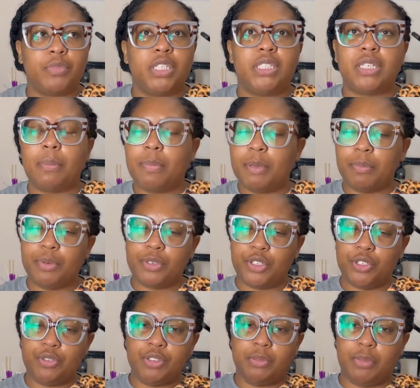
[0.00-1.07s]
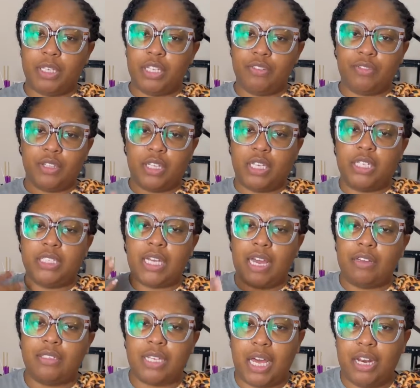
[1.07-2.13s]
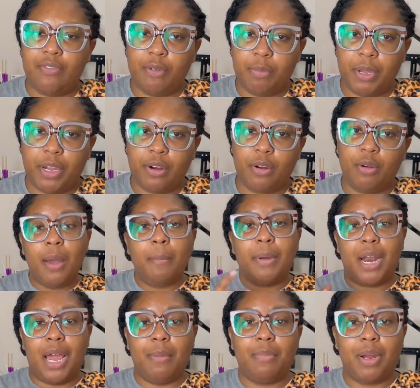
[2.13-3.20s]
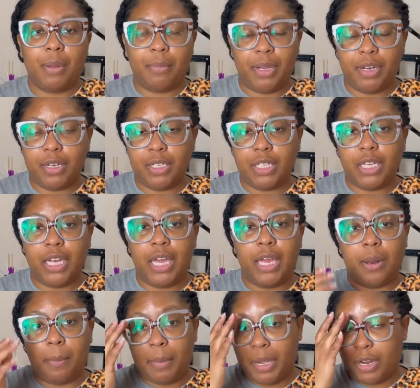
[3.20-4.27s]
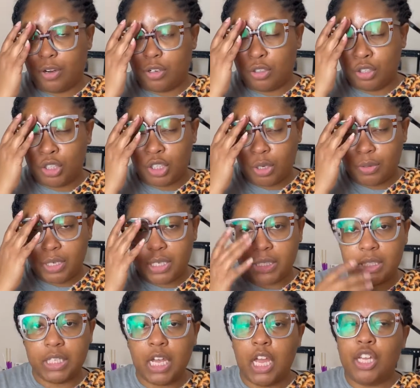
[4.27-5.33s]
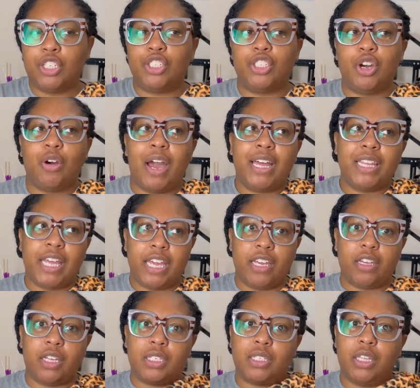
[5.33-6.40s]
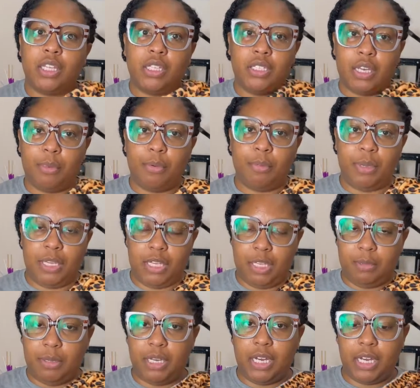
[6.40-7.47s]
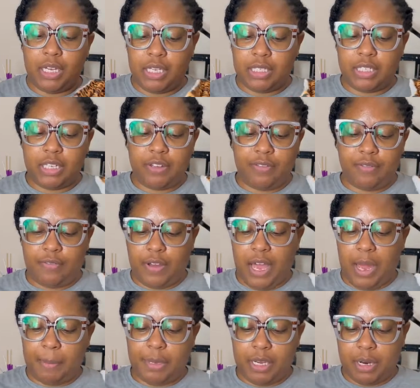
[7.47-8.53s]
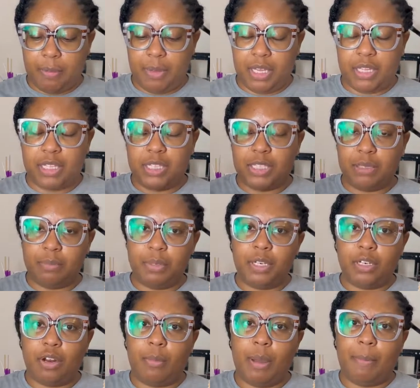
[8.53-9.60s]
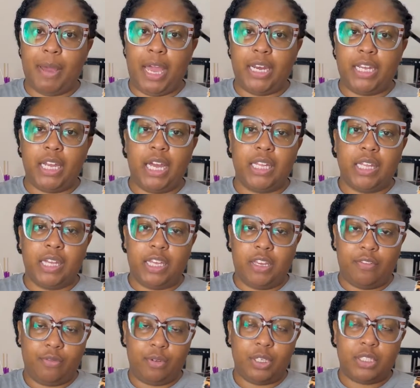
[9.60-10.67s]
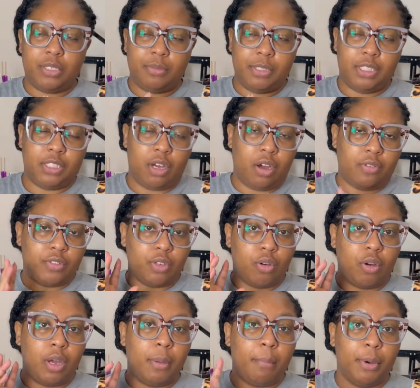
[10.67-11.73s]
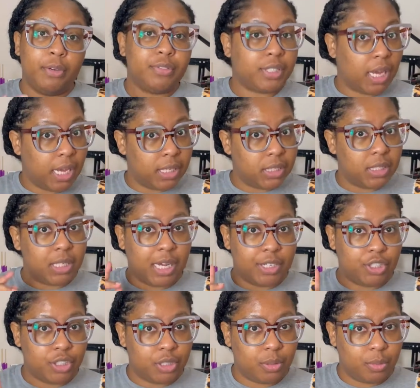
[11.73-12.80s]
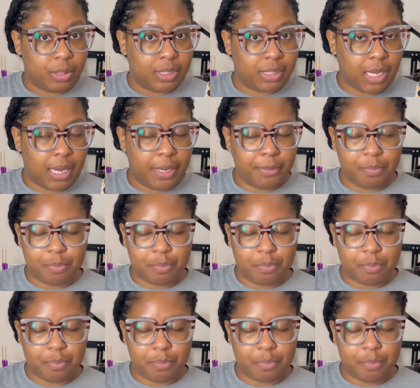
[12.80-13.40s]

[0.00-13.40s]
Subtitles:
Some people use Minky for things outside of apparel, but I'm primarily an apparel sewist, so I like the double Minky because if I'm gonna make this and put it on my body, I like it for it to be soft on both sides, not just the one side.